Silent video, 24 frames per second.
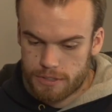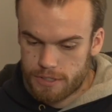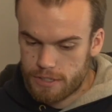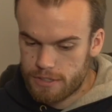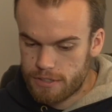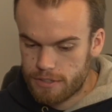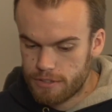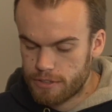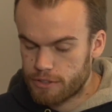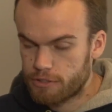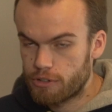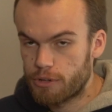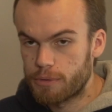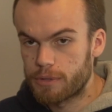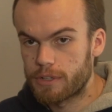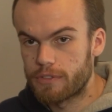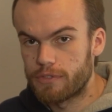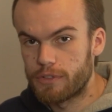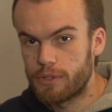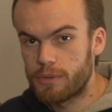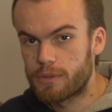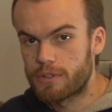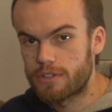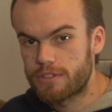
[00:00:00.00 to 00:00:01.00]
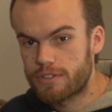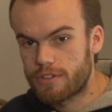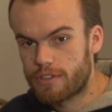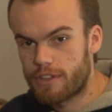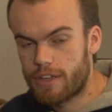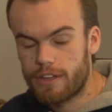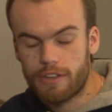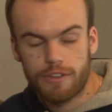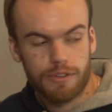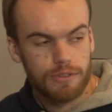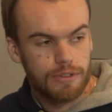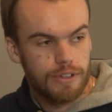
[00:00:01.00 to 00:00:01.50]
consistently growing in viewers, so
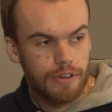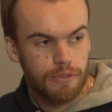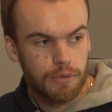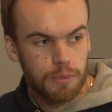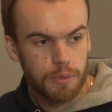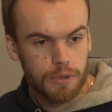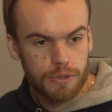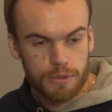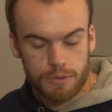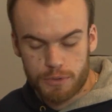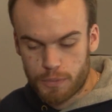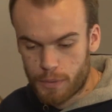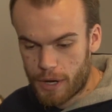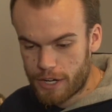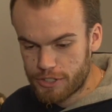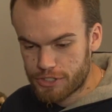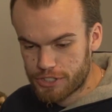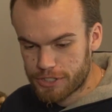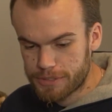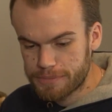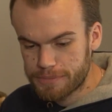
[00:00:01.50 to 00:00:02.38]
thank you to everyone who's watching.